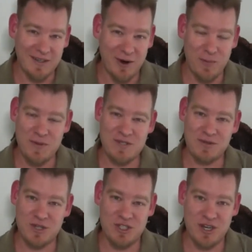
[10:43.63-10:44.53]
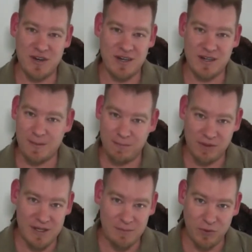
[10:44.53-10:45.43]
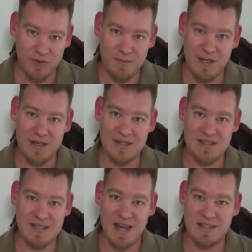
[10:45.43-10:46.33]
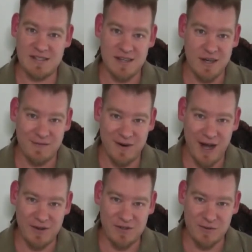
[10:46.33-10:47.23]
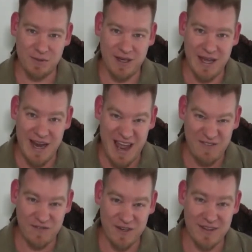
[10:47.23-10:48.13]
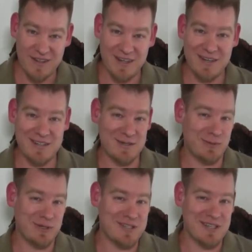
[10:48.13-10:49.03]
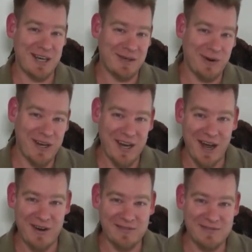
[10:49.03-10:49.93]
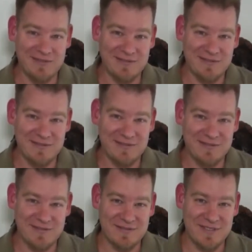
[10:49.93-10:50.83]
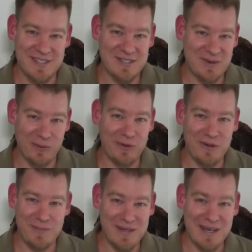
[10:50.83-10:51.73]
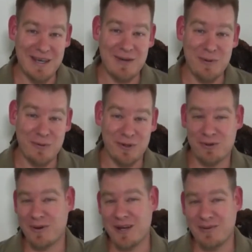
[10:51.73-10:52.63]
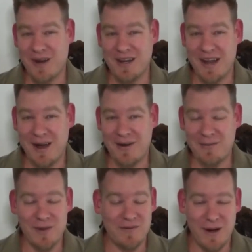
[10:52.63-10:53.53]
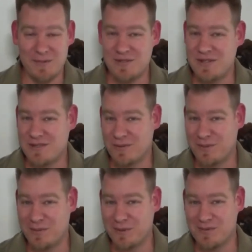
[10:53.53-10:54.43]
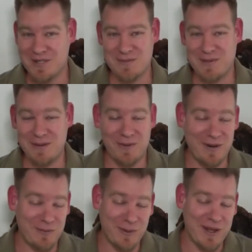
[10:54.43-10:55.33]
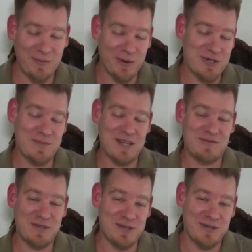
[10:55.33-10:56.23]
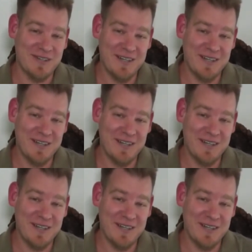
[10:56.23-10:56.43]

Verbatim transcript: open source sharing, complete multimedia sets for how to duplicate everything that it is that we're designing right now. This is only the beginning what we are creating right now, and we have opportunities for people to participate in whatever way that works best for you.